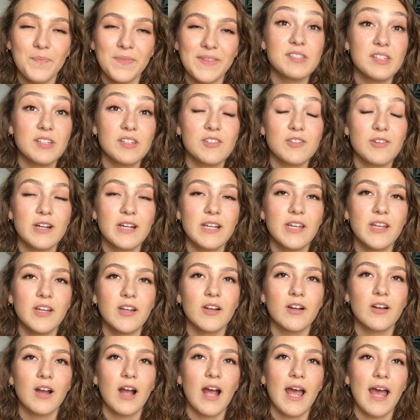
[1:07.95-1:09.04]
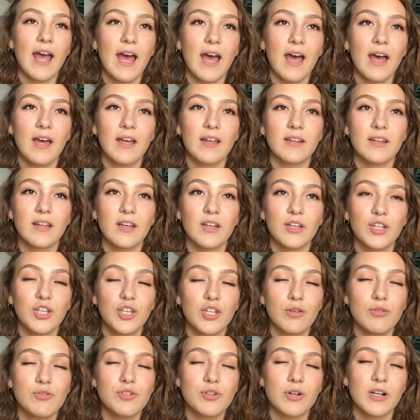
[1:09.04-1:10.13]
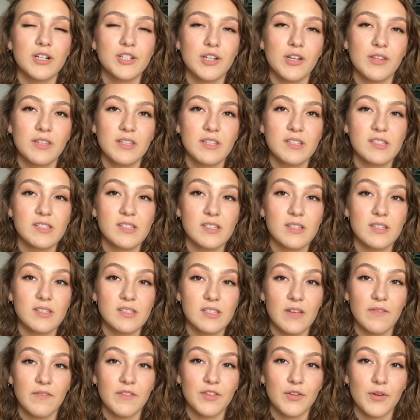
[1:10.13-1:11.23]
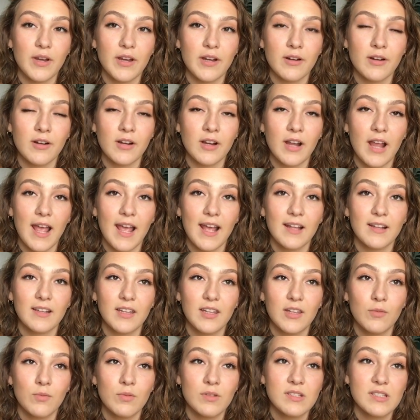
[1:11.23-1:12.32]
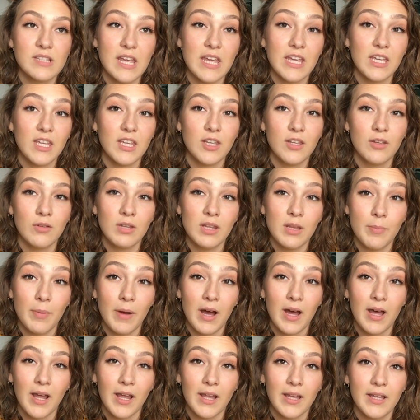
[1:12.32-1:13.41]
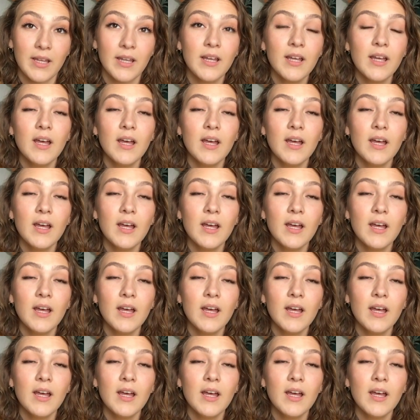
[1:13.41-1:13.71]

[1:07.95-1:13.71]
Sixth grade year, I had a huge crush on this seventh grader, and he was a cutie pie.